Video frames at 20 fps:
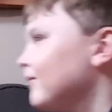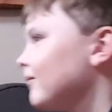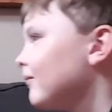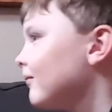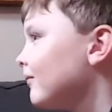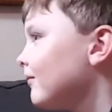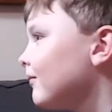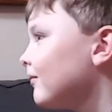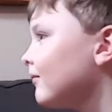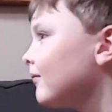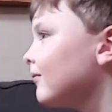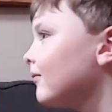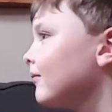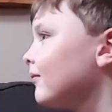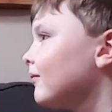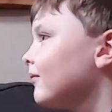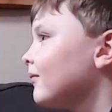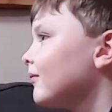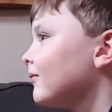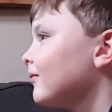The
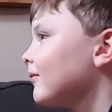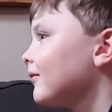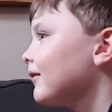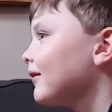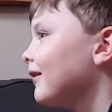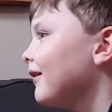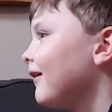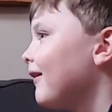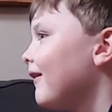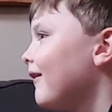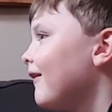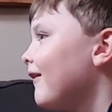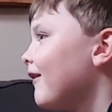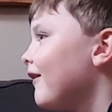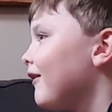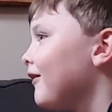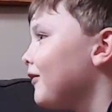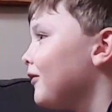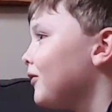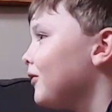headphones
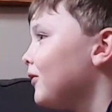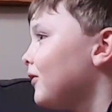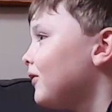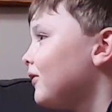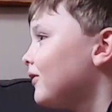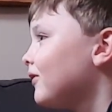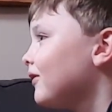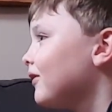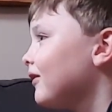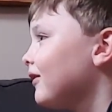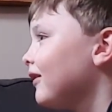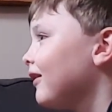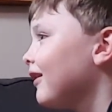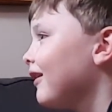won't work.